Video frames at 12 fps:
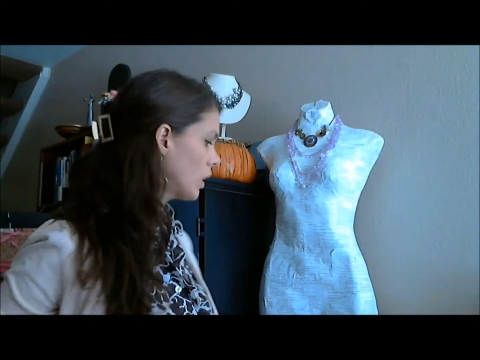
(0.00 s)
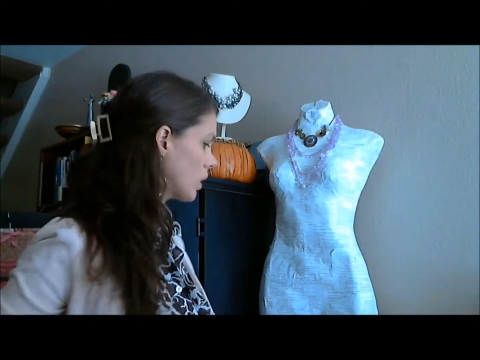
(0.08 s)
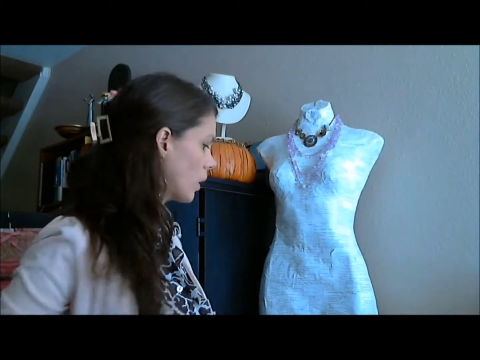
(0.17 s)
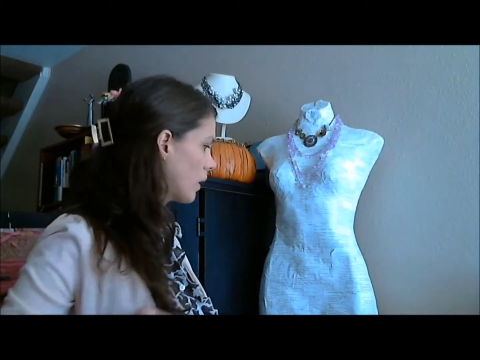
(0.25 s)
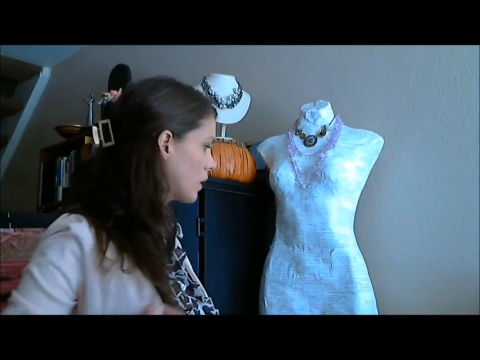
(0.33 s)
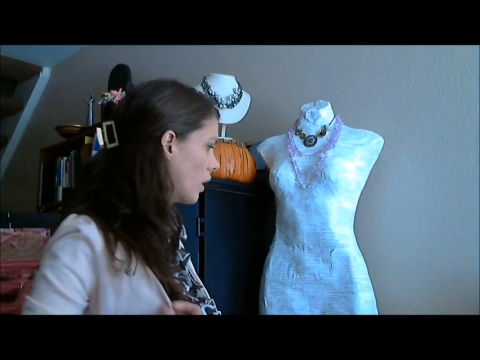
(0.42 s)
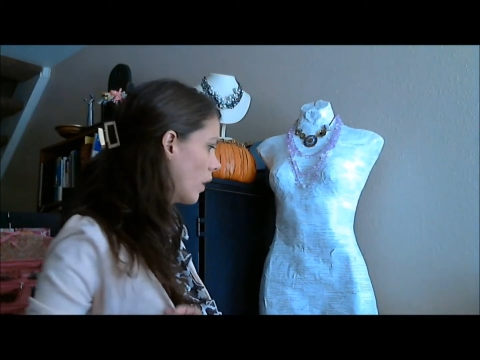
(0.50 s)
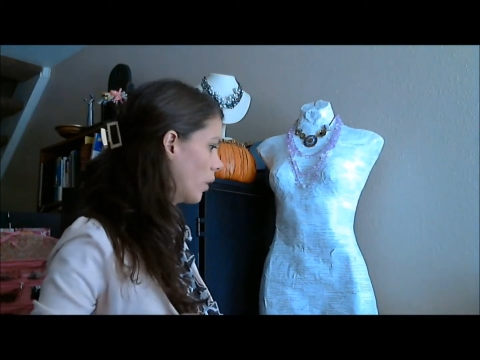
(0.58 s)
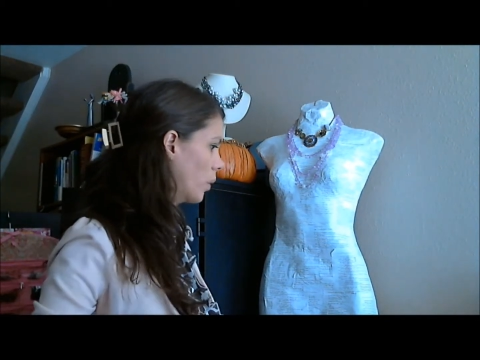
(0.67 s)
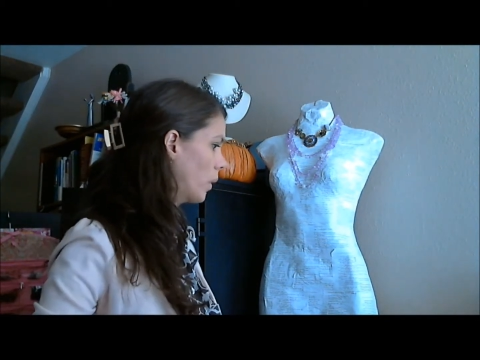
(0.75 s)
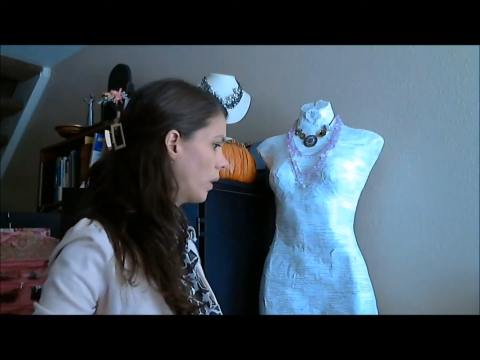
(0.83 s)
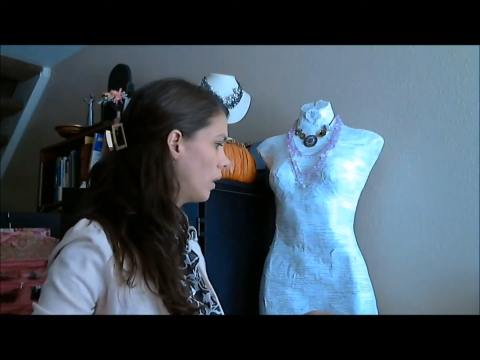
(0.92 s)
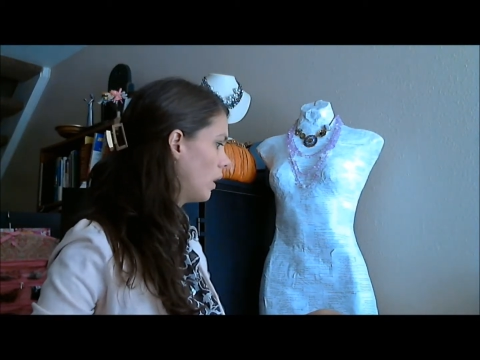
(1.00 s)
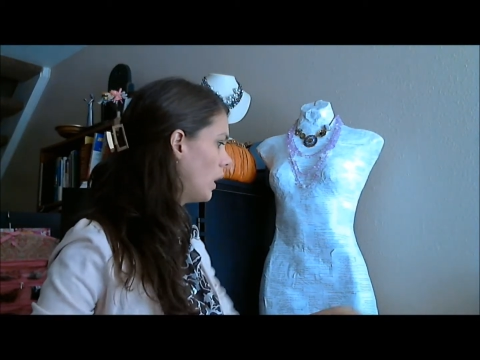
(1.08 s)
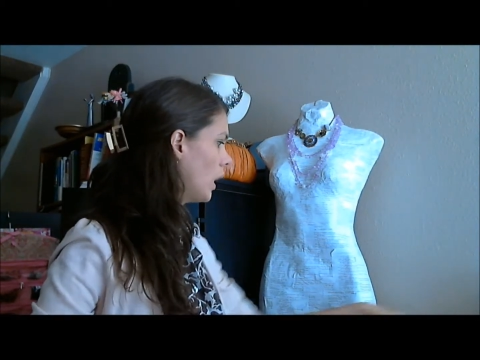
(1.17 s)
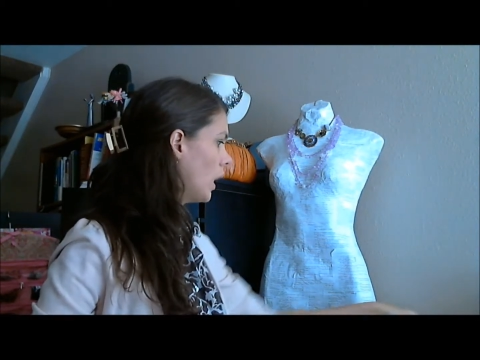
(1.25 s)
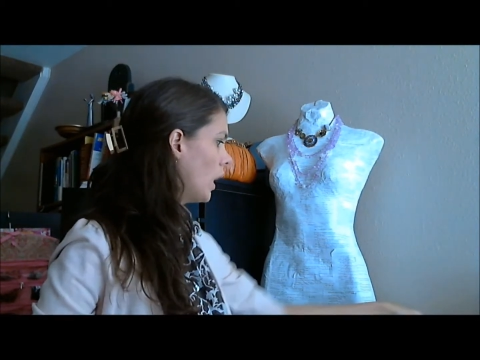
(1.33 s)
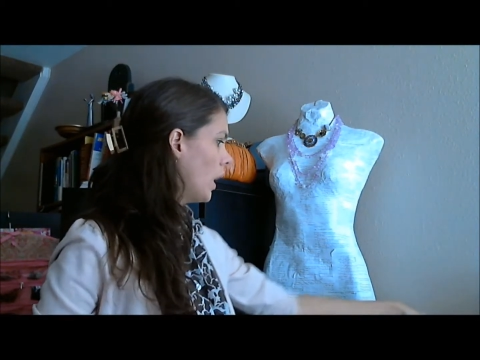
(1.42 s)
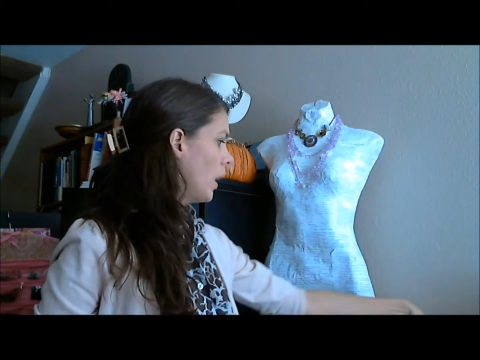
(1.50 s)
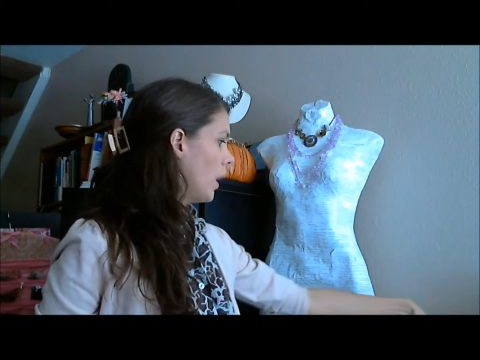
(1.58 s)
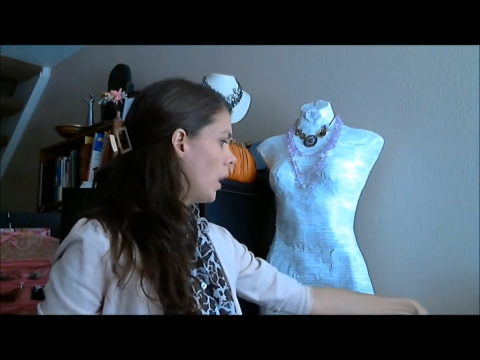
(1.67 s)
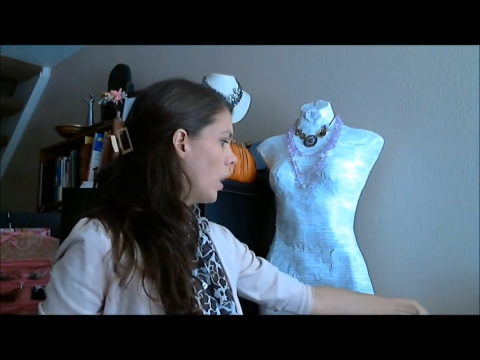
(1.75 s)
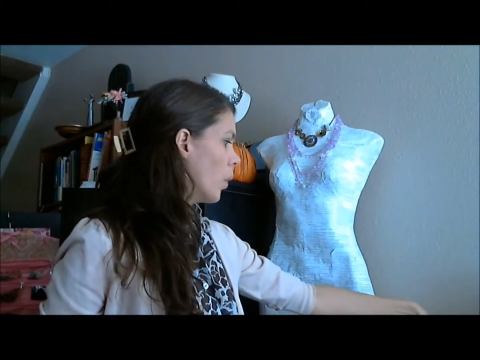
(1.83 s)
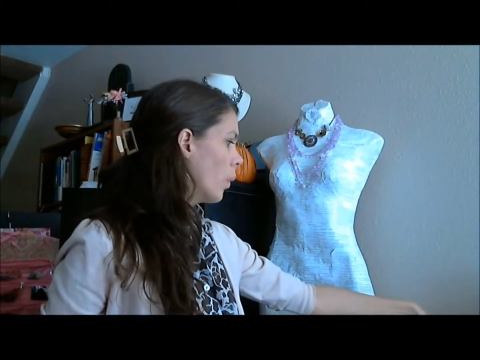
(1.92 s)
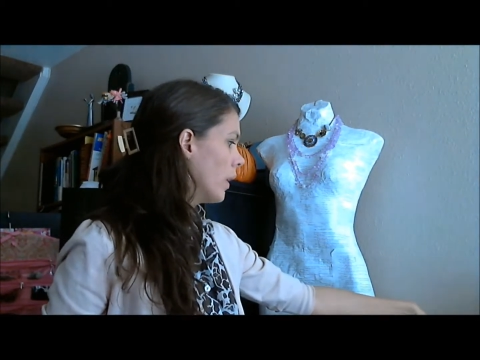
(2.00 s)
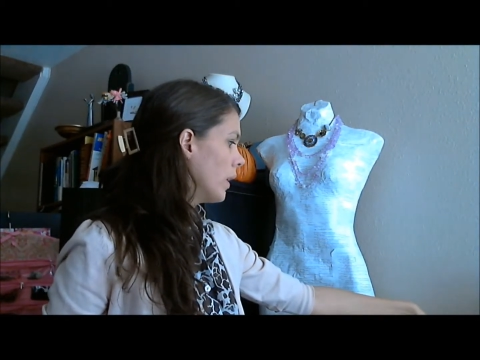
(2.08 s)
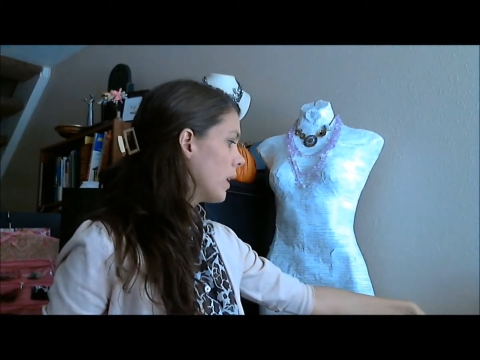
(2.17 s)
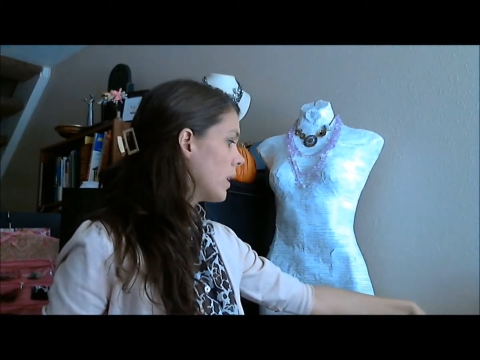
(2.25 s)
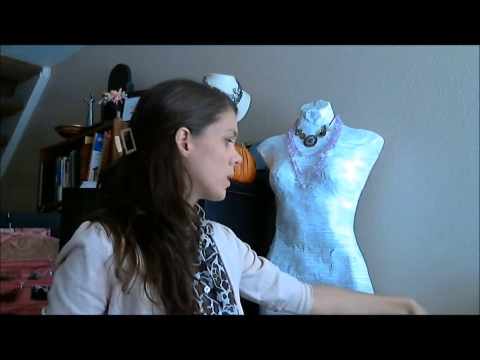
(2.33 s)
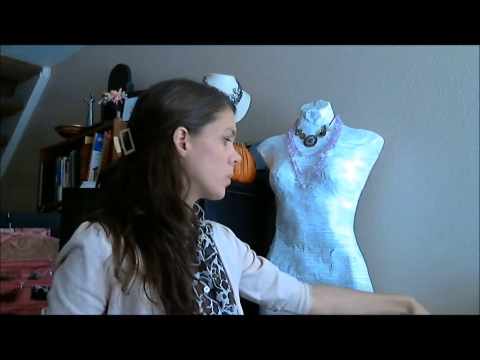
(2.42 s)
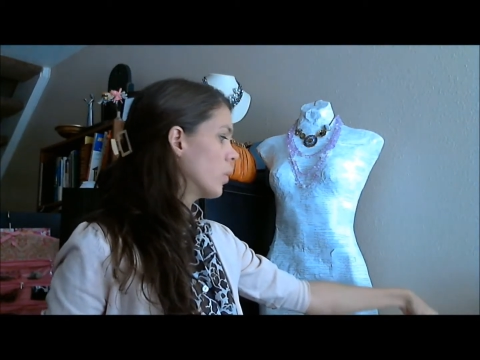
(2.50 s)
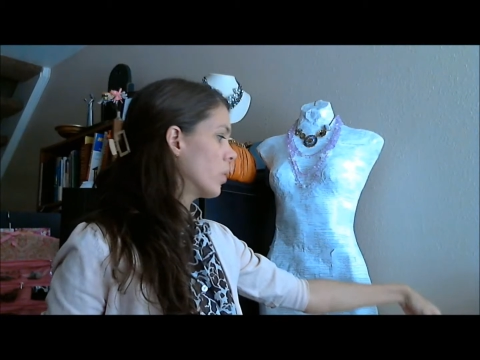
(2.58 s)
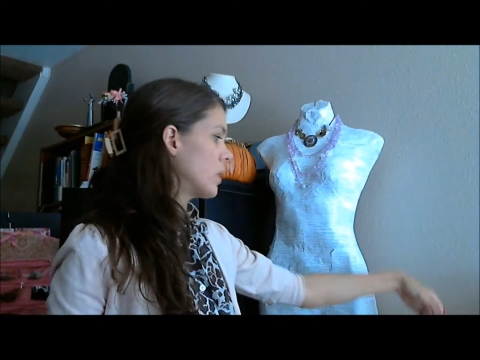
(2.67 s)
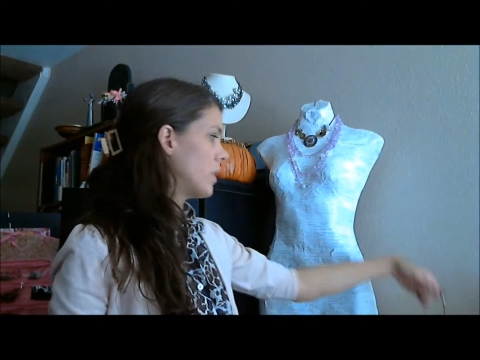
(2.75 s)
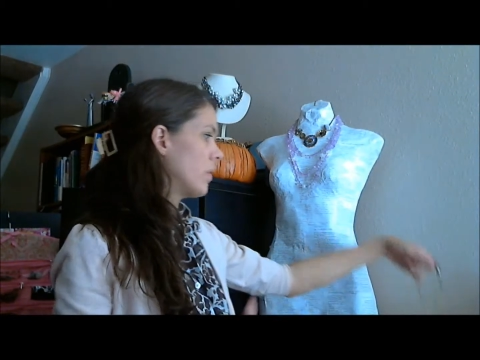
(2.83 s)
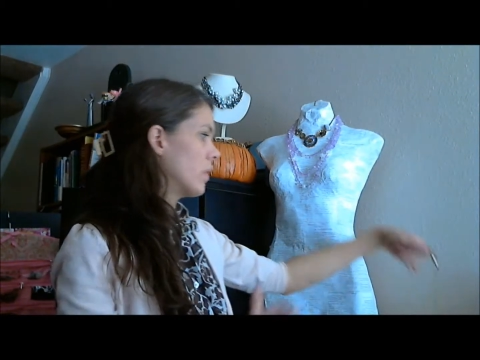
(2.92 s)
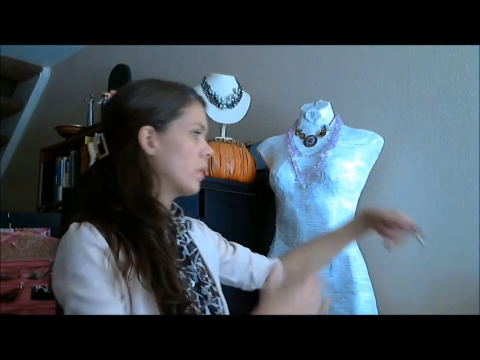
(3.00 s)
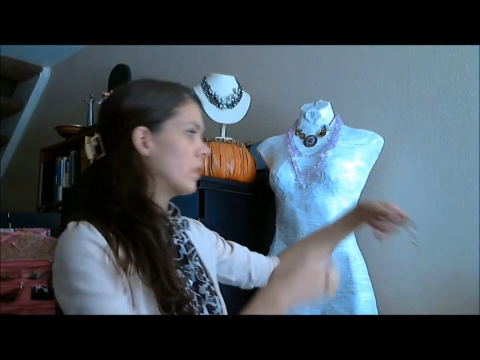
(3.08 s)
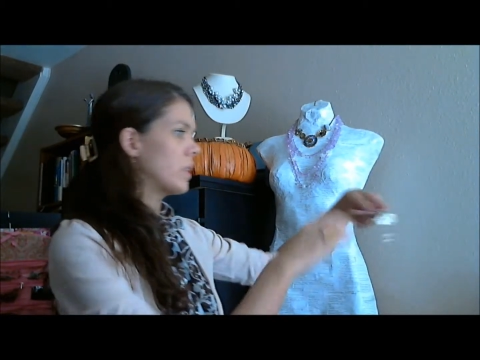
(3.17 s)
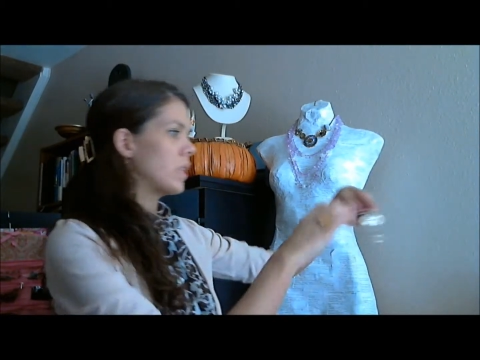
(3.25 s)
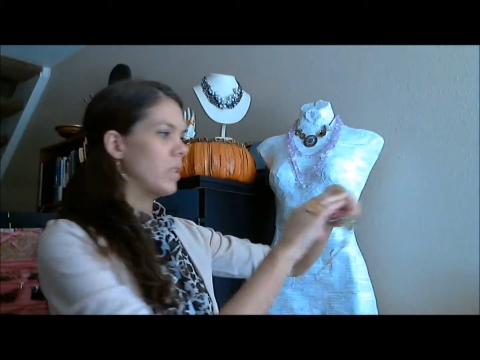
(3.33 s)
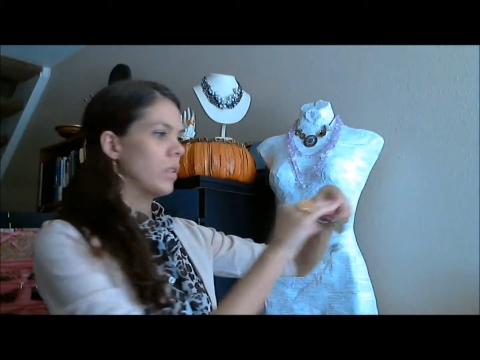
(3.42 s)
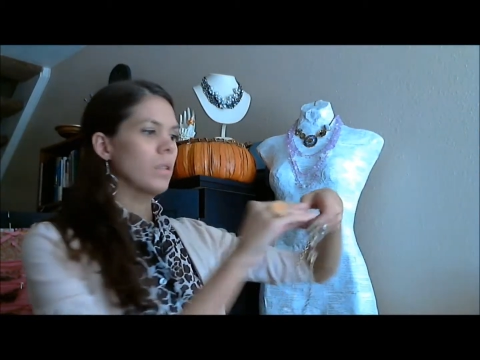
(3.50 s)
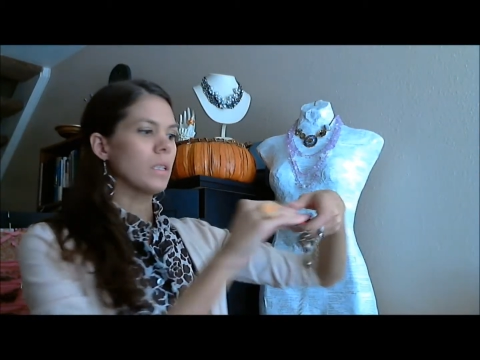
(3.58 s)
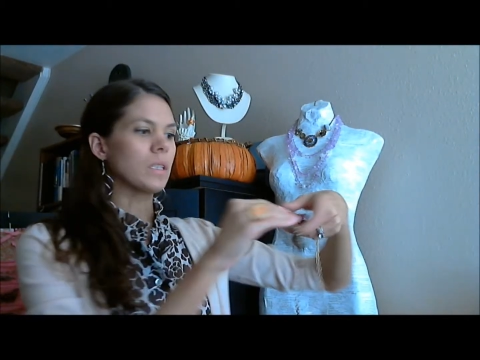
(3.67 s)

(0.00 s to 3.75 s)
So that's another one. One that is more difficult to do